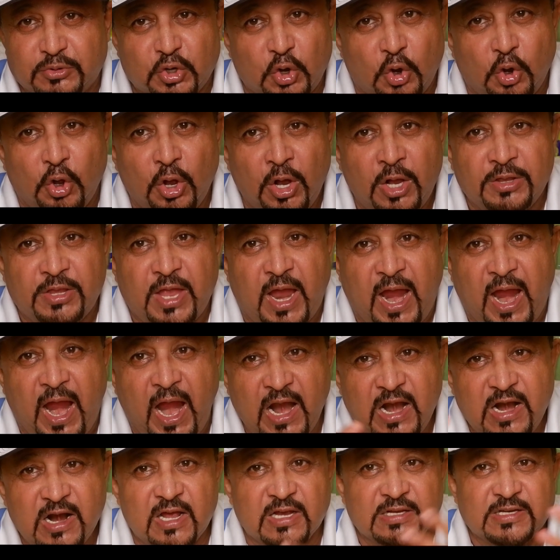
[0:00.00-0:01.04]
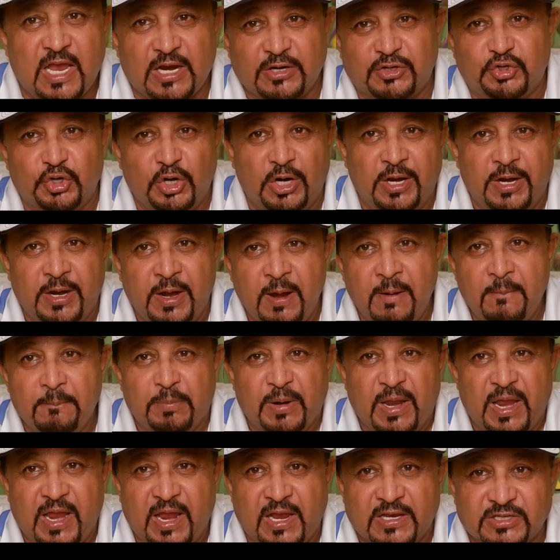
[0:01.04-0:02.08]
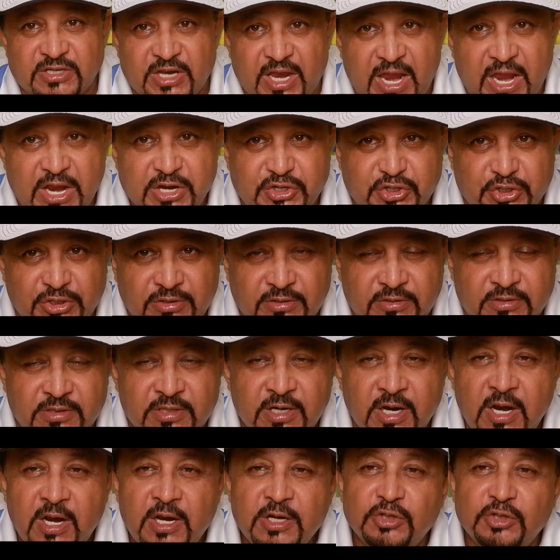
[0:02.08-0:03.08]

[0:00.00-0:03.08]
So the handlers actually play as agents.